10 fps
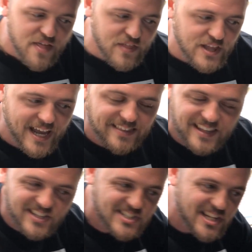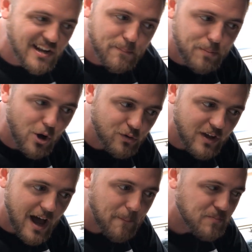then you get the acidic
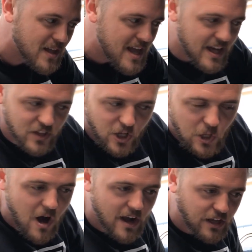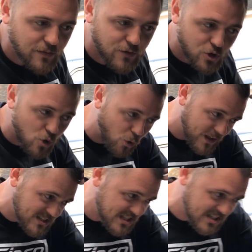buildup and the clogging of your
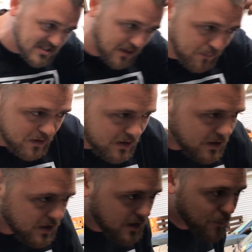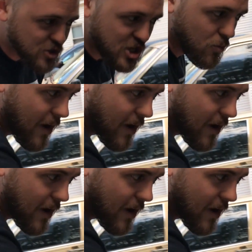cooling system. But she